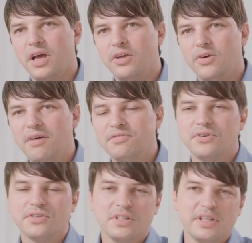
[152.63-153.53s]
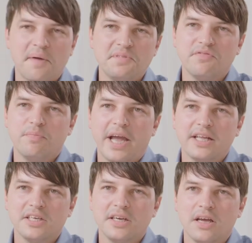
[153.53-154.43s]
You have certain types of
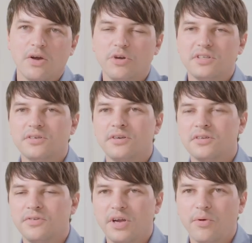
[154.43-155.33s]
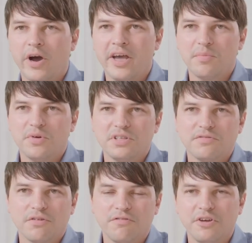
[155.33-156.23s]
packaging with certain requirements
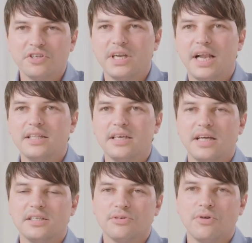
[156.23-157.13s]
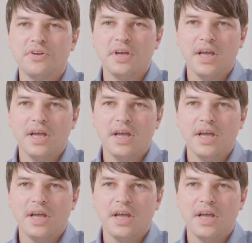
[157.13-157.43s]
for functionality and so on,